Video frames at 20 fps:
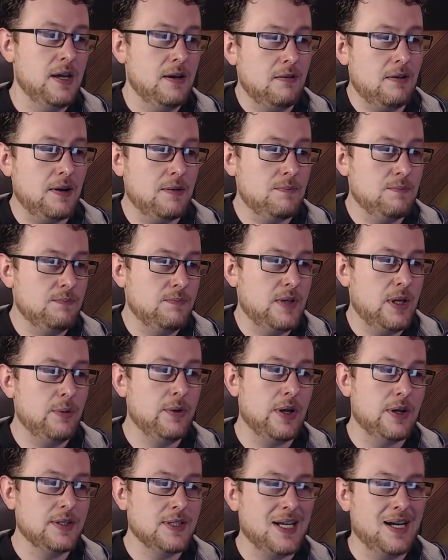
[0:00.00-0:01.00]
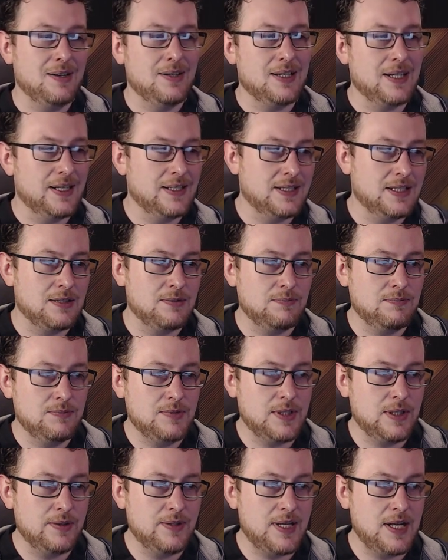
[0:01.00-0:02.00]
Right, there we go, it's calculated.
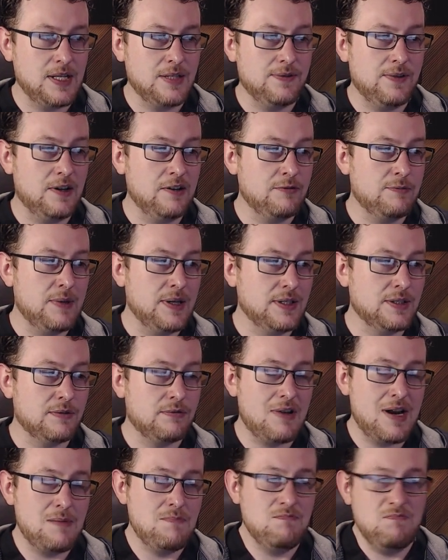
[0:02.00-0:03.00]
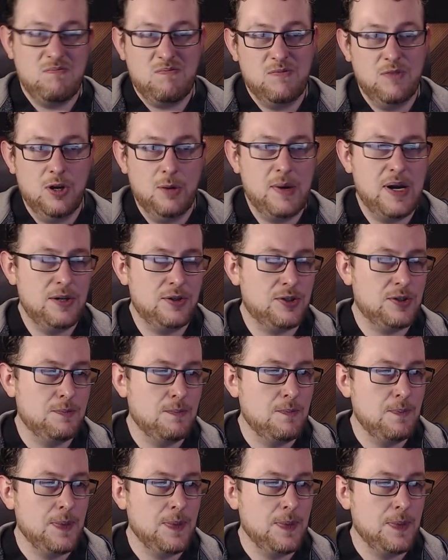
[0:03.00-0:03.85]
So it takes 5 megs of RAM, not much.